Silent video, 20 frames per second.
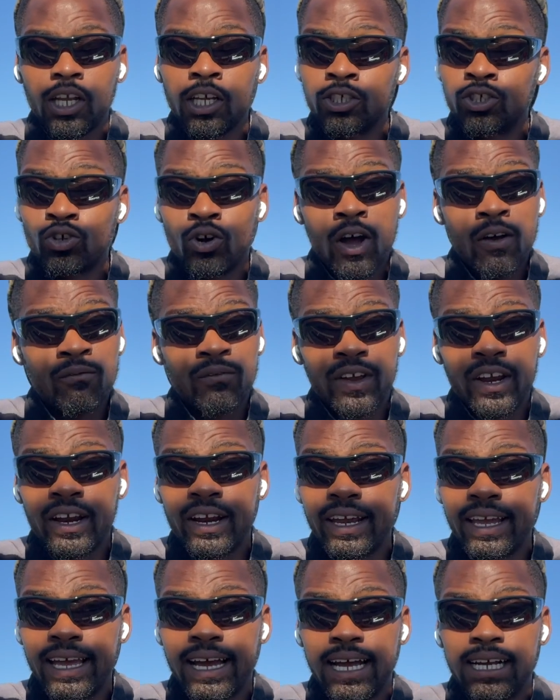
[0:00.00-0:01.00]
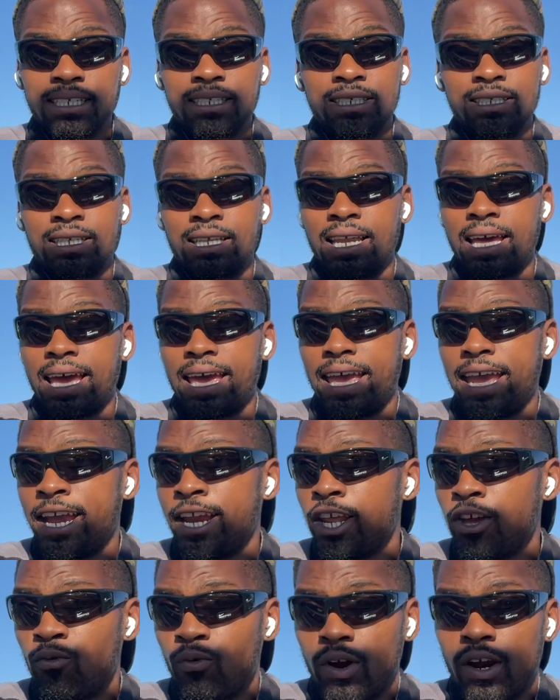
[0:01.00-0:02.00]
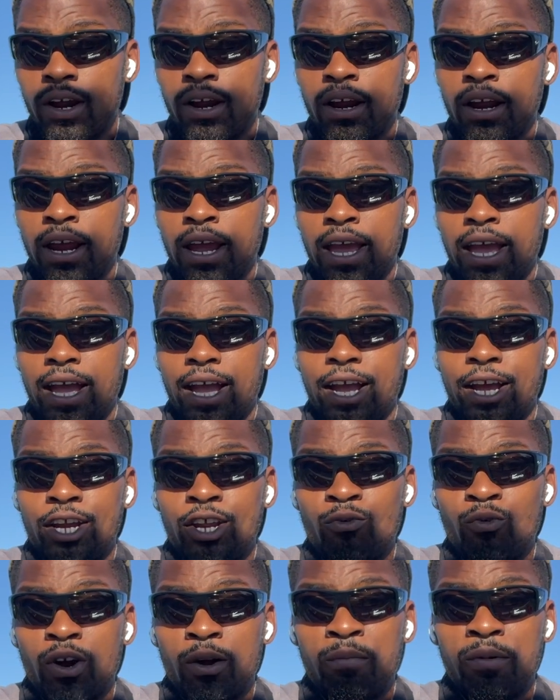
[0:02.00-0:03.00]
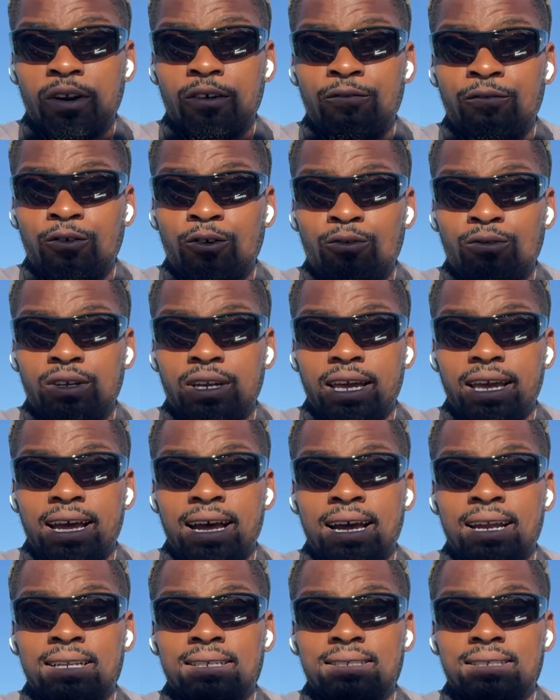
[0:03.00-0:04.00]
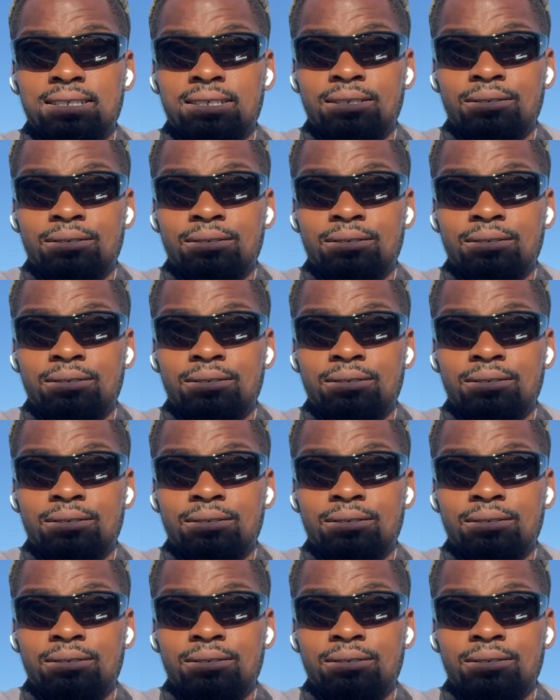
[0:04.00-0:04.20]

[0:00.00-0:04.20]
So I'm very conscious of that. Anywhere but a full day, honestly.